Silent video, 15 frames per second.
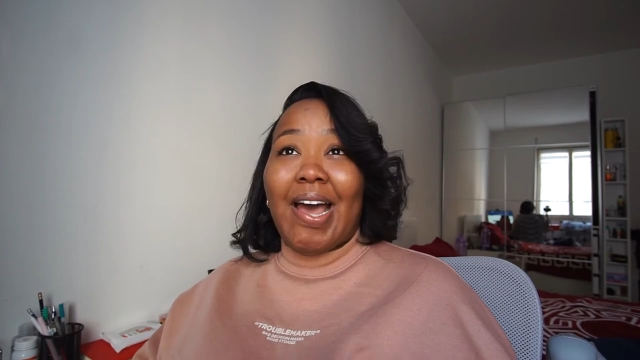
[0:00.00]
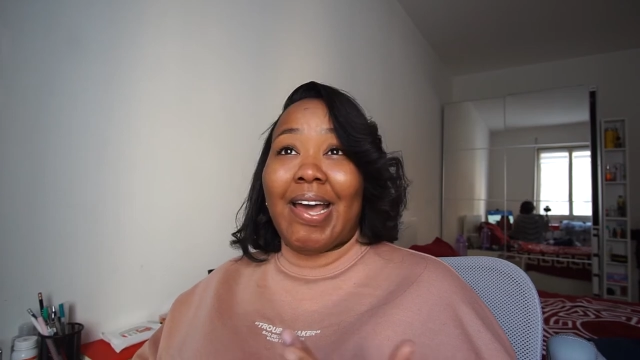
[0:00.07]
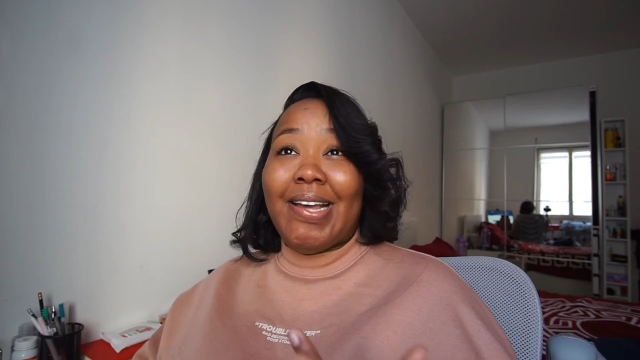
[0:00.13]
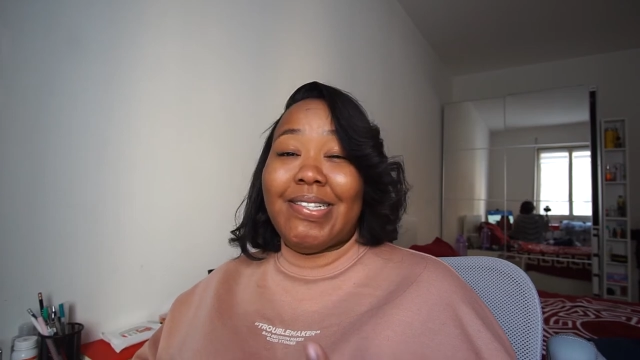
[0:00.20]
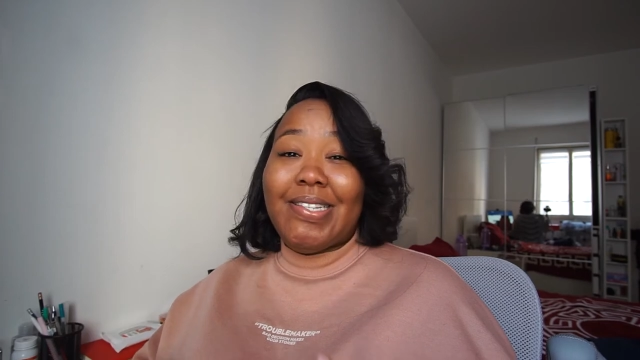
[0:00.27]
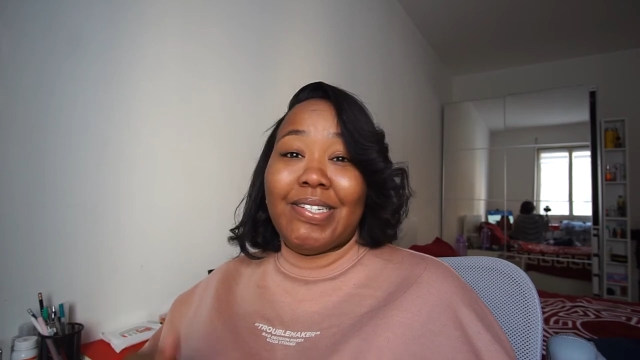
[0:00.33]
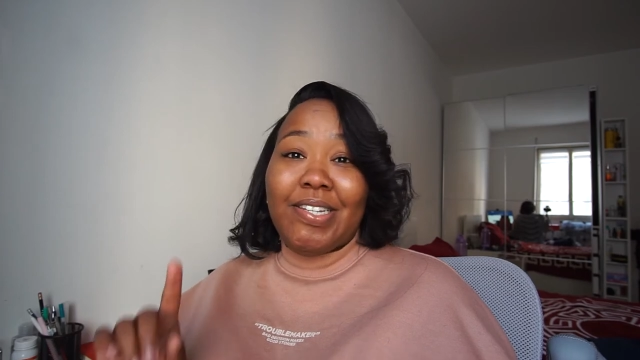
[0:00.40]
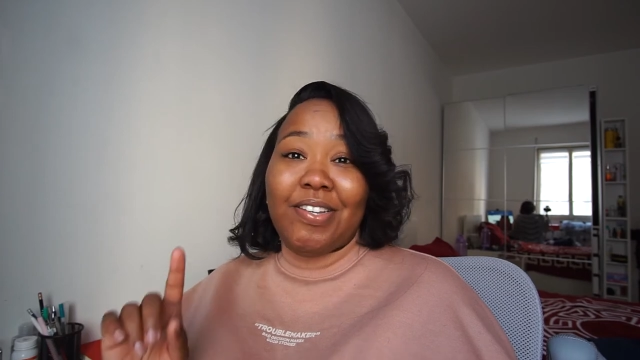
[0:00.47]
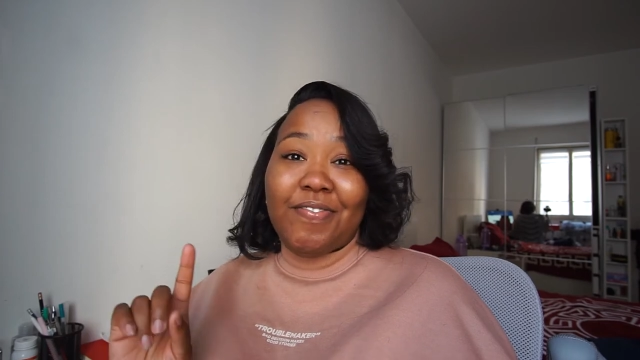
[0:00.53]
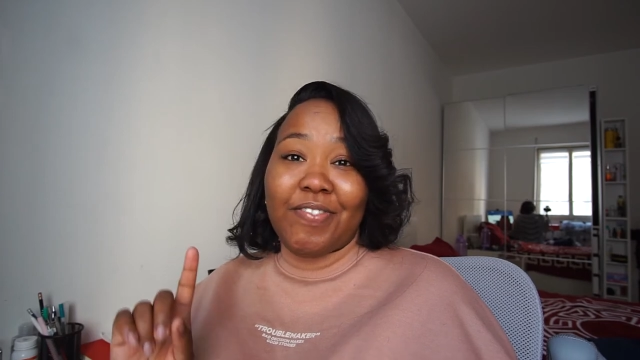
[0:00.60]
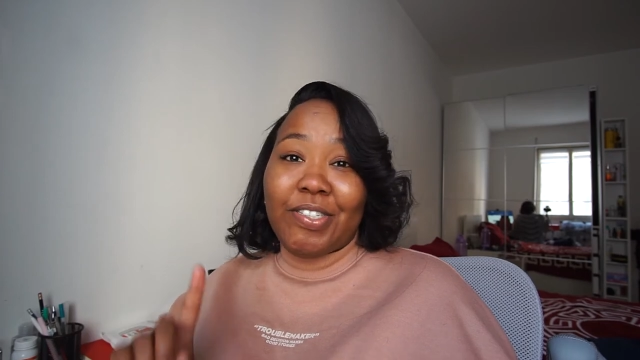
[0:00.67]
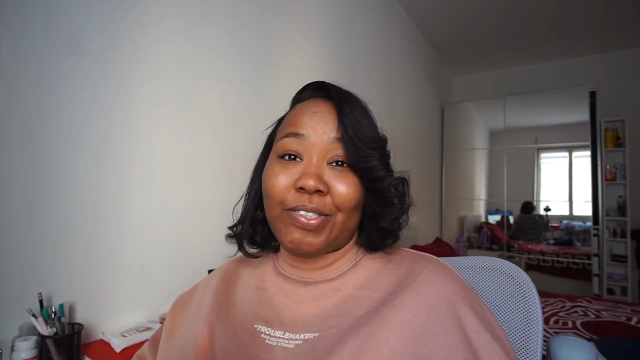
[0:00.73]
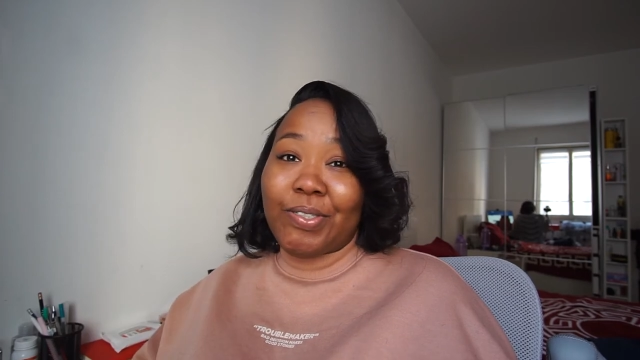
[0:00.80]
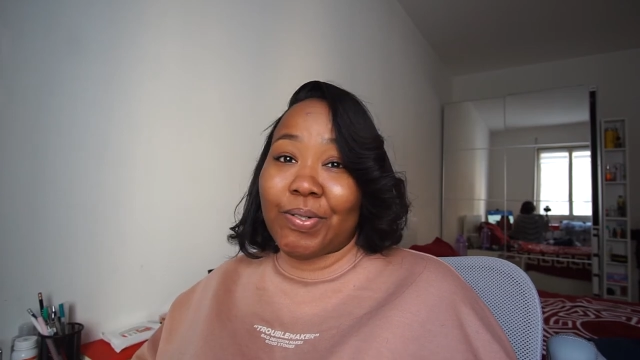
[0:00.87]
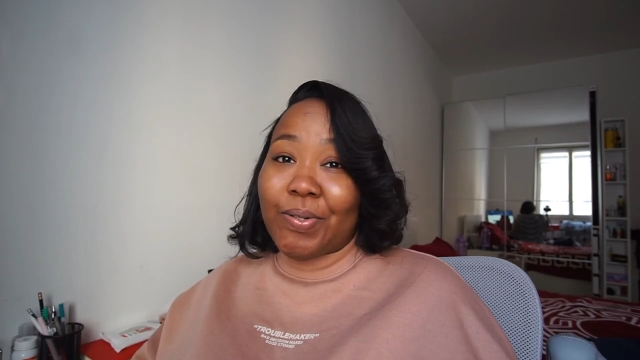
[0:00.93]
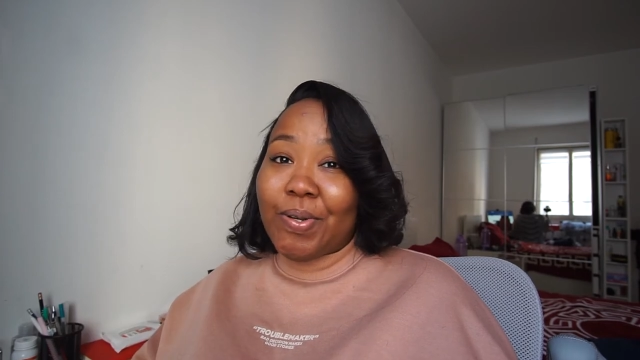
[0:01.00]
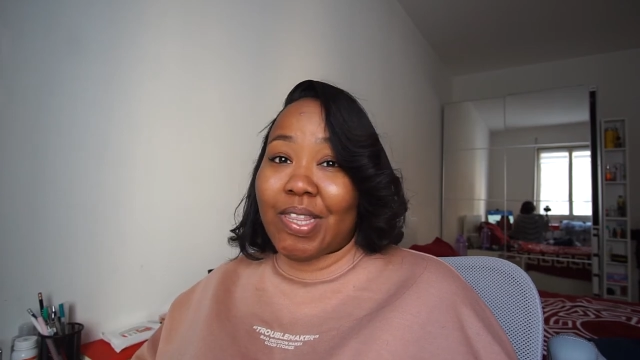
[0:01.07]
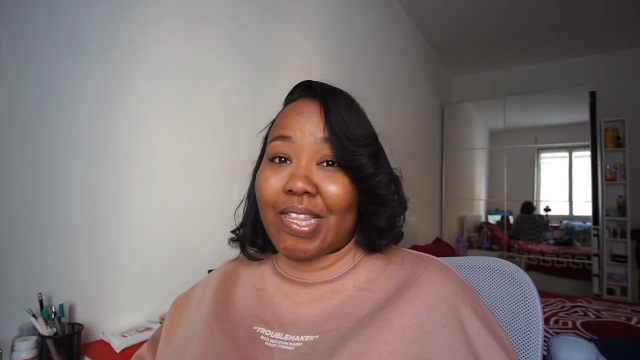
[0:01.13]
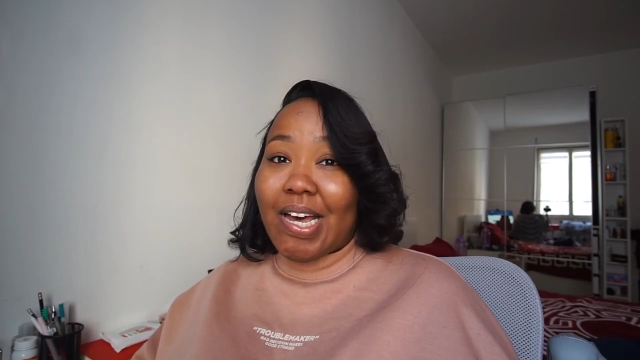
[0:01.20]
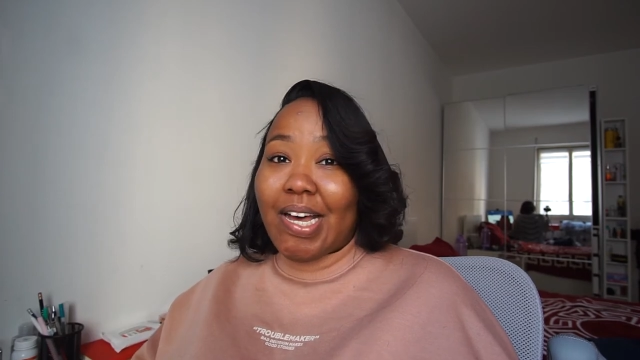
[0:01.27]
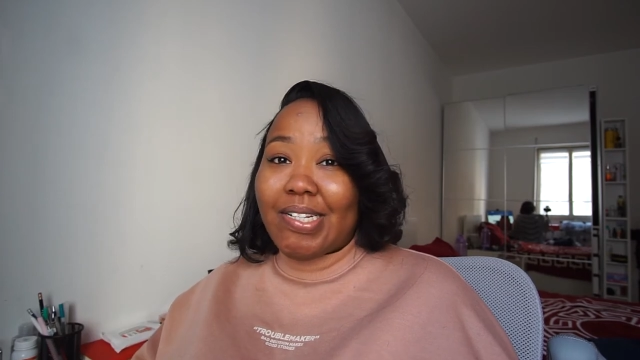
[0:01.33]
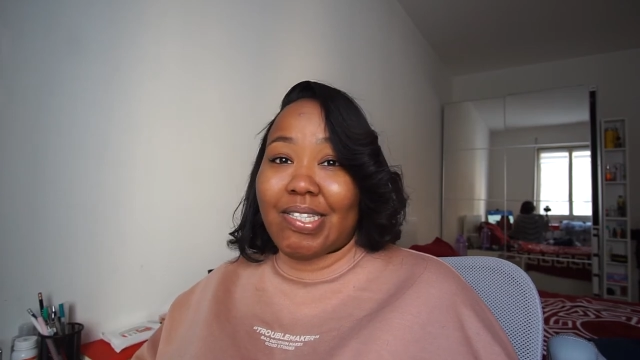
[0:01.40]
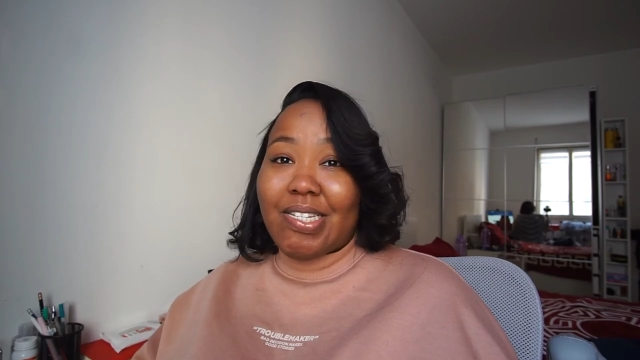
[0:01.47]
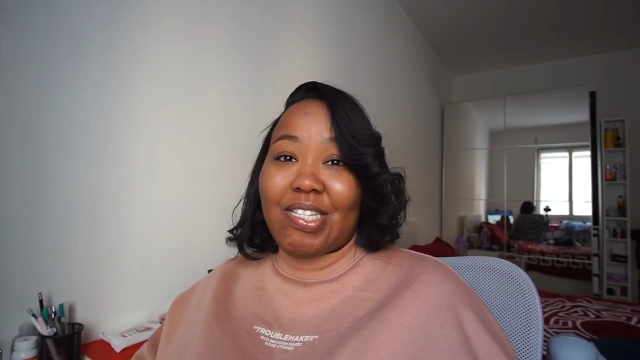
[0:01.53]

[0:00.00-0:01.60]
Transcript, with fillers: I didn't even know that